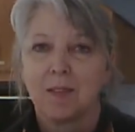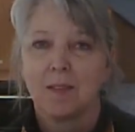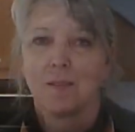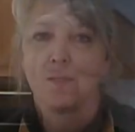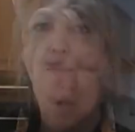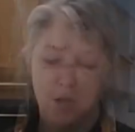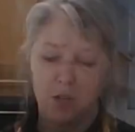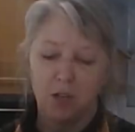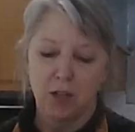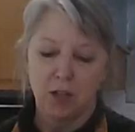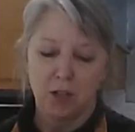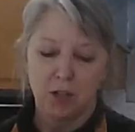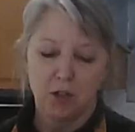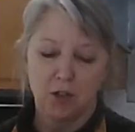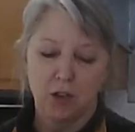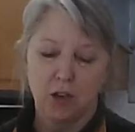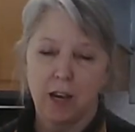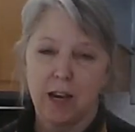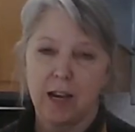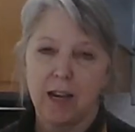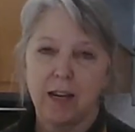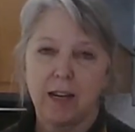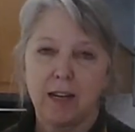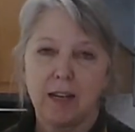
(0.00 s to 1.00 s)
You can
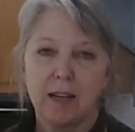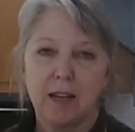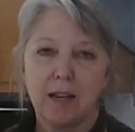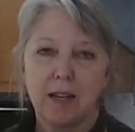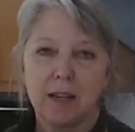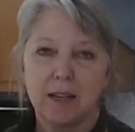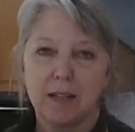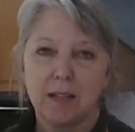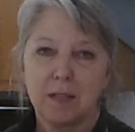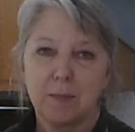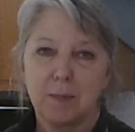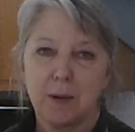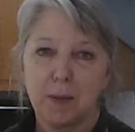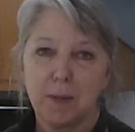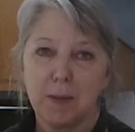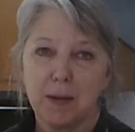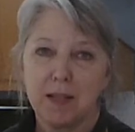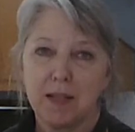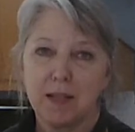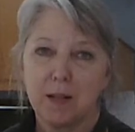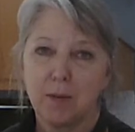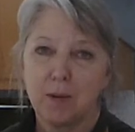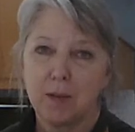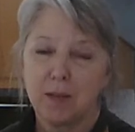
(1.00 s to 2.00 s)
try
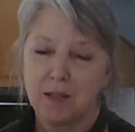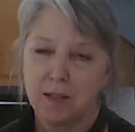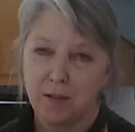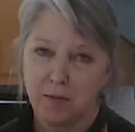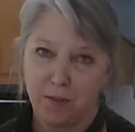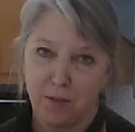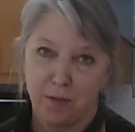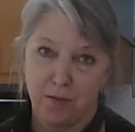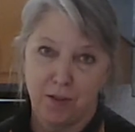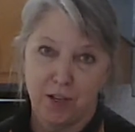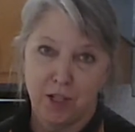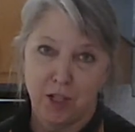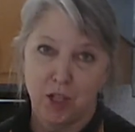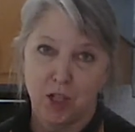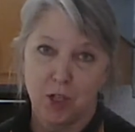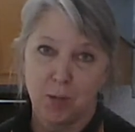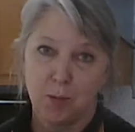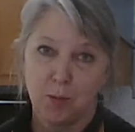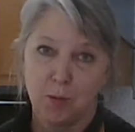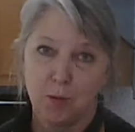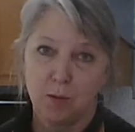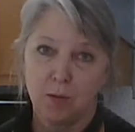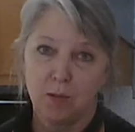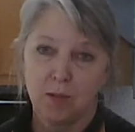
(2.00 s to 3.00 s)
experimenting with different
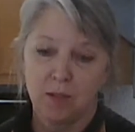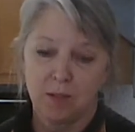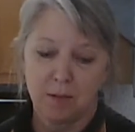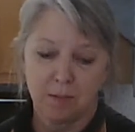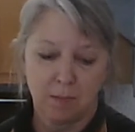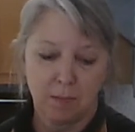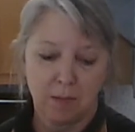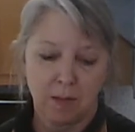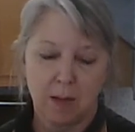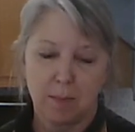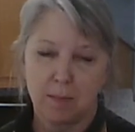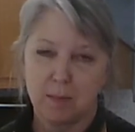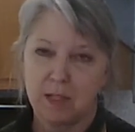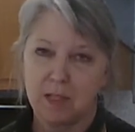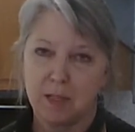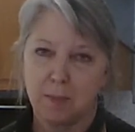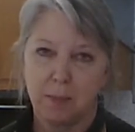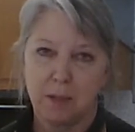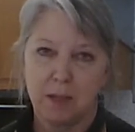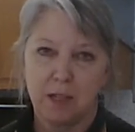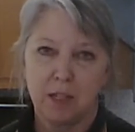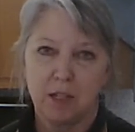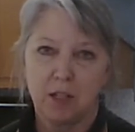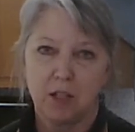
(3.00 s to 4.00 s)
vegetables,
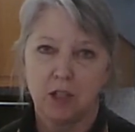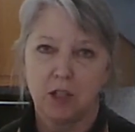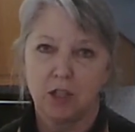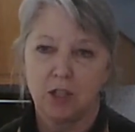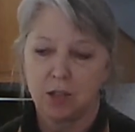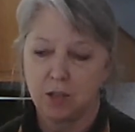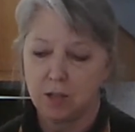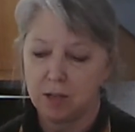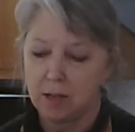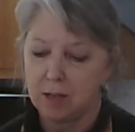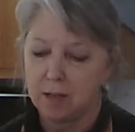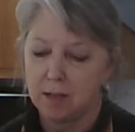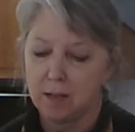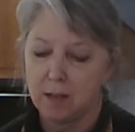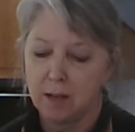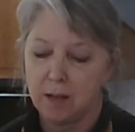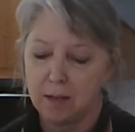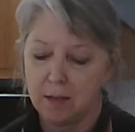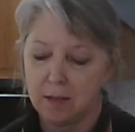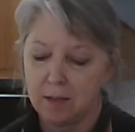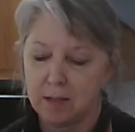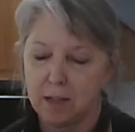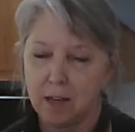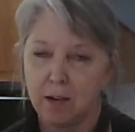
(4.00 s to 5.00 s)
spinach,
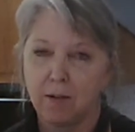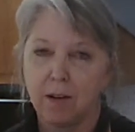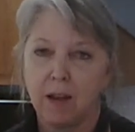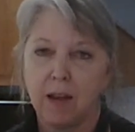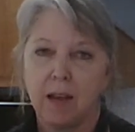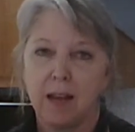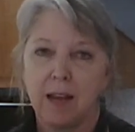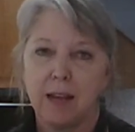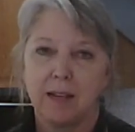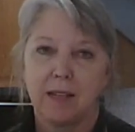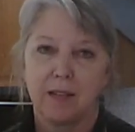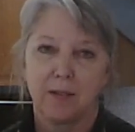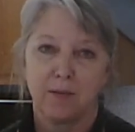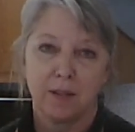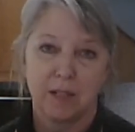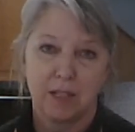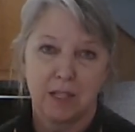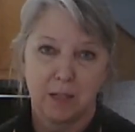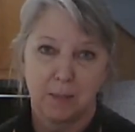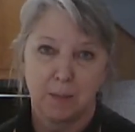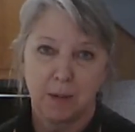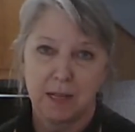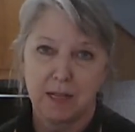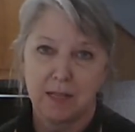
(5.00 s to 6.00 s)
etc., and different
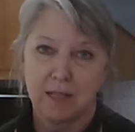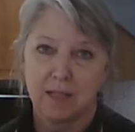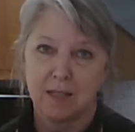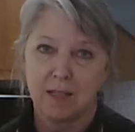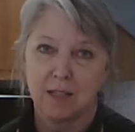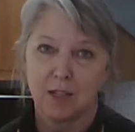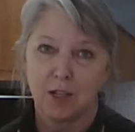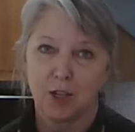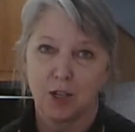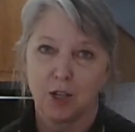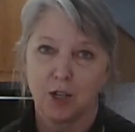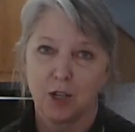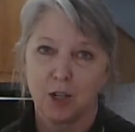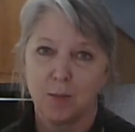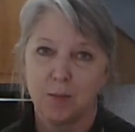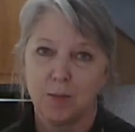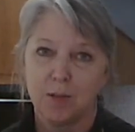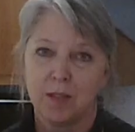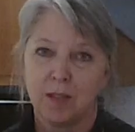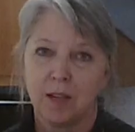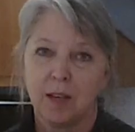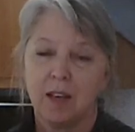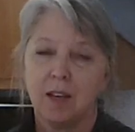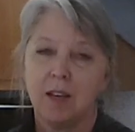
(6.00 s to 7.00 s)
spices and
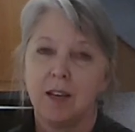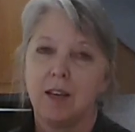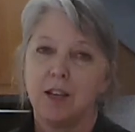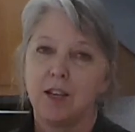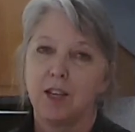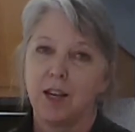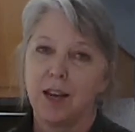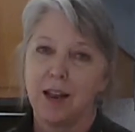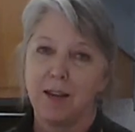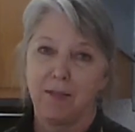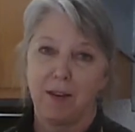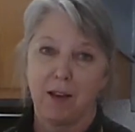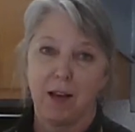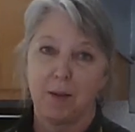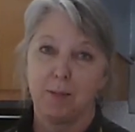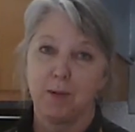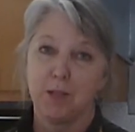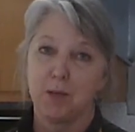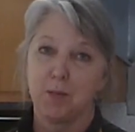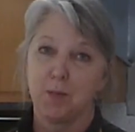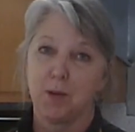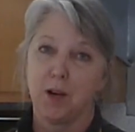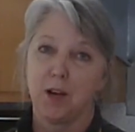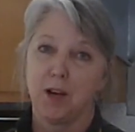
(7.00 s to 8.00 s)
herbs. You can have a
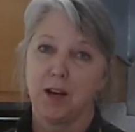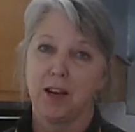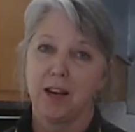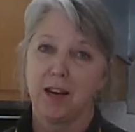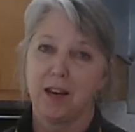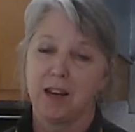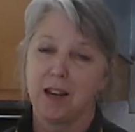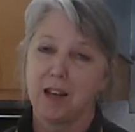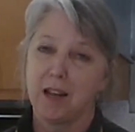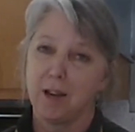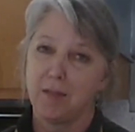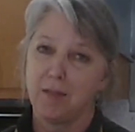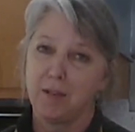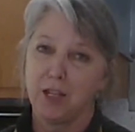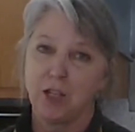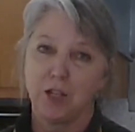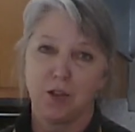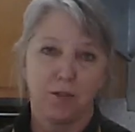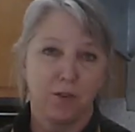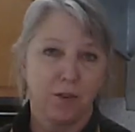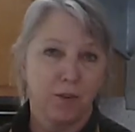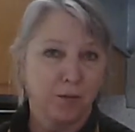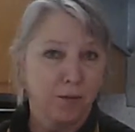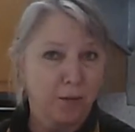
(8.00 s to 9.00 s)
hummus party and have each
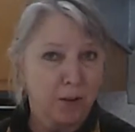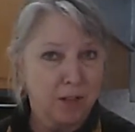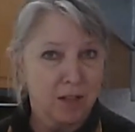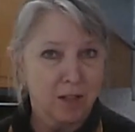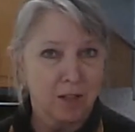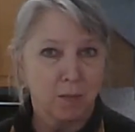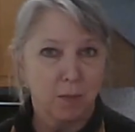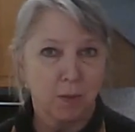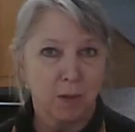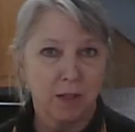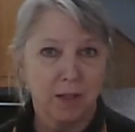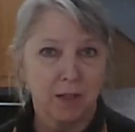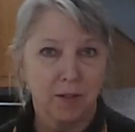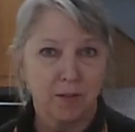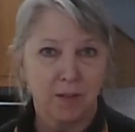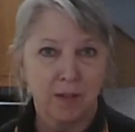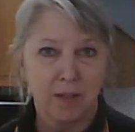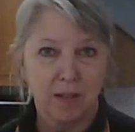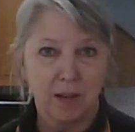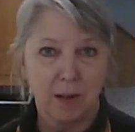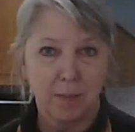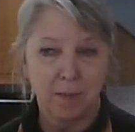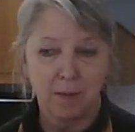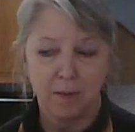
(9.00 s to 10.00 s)
of your friends bring a
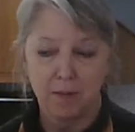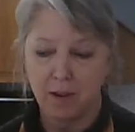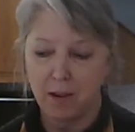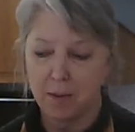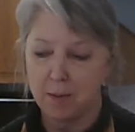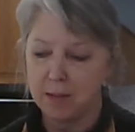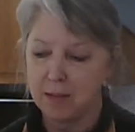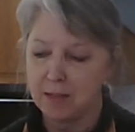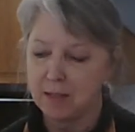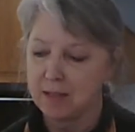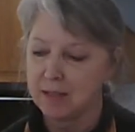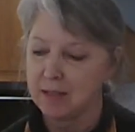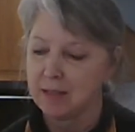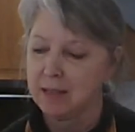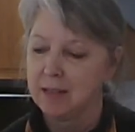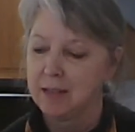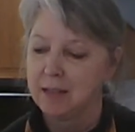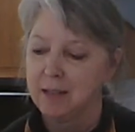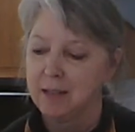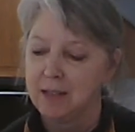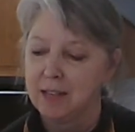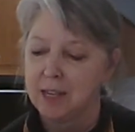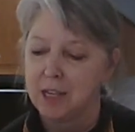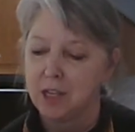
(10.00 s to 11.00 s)
different type of hummus.
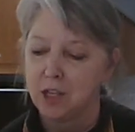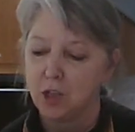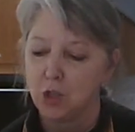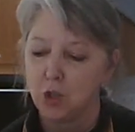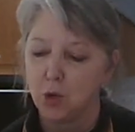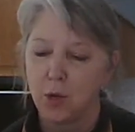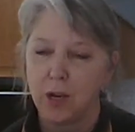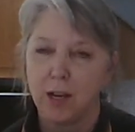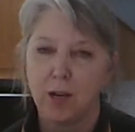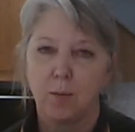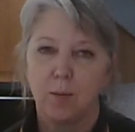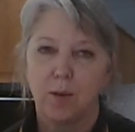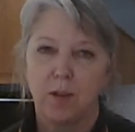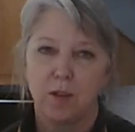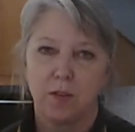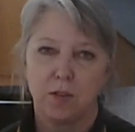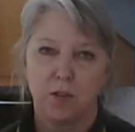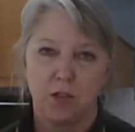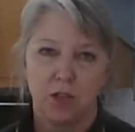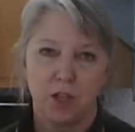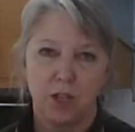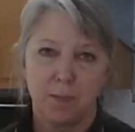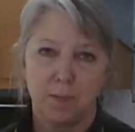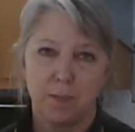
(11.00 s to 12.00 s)
Enjoy it
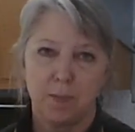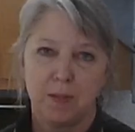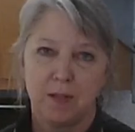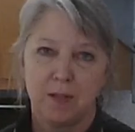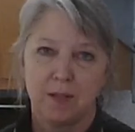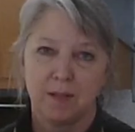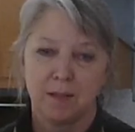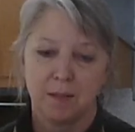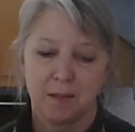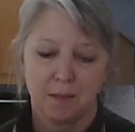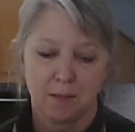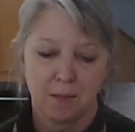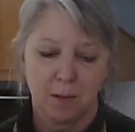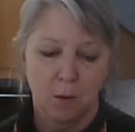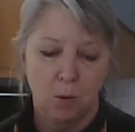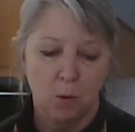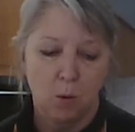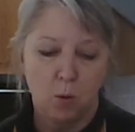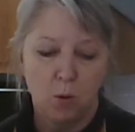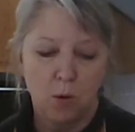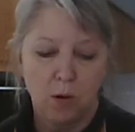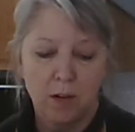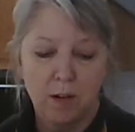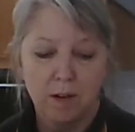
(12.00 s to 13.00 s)
with chips
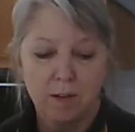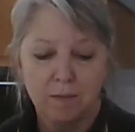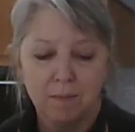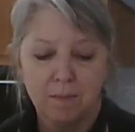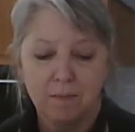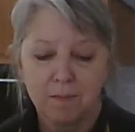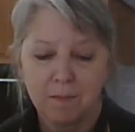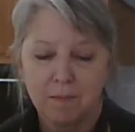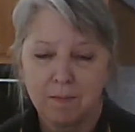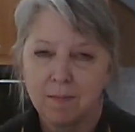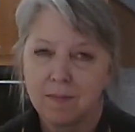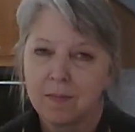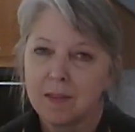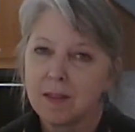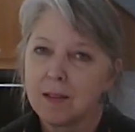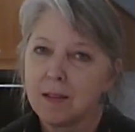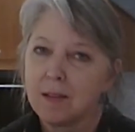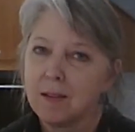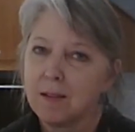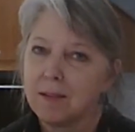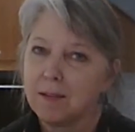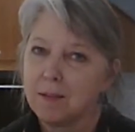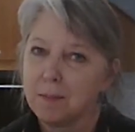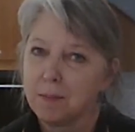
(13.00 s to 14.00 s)
or
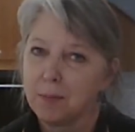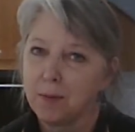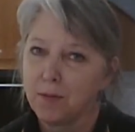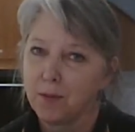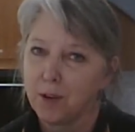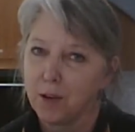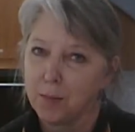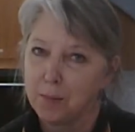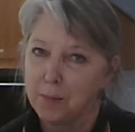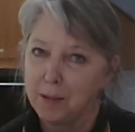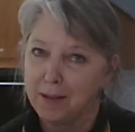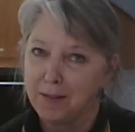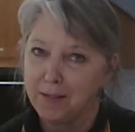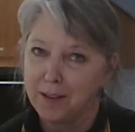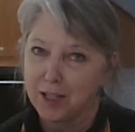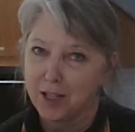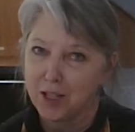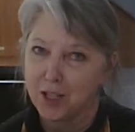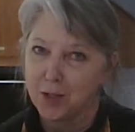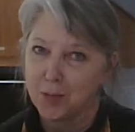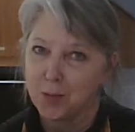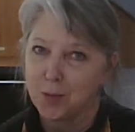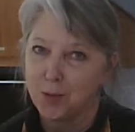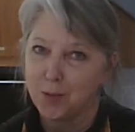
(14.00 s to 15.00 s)
preferably
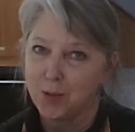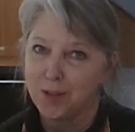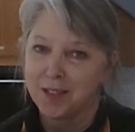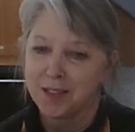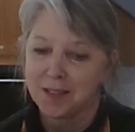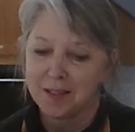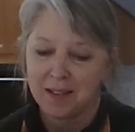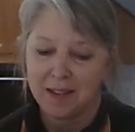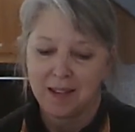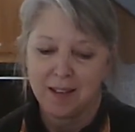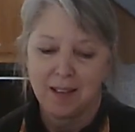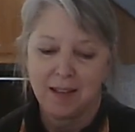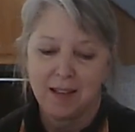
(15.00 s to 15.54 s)
vegetables.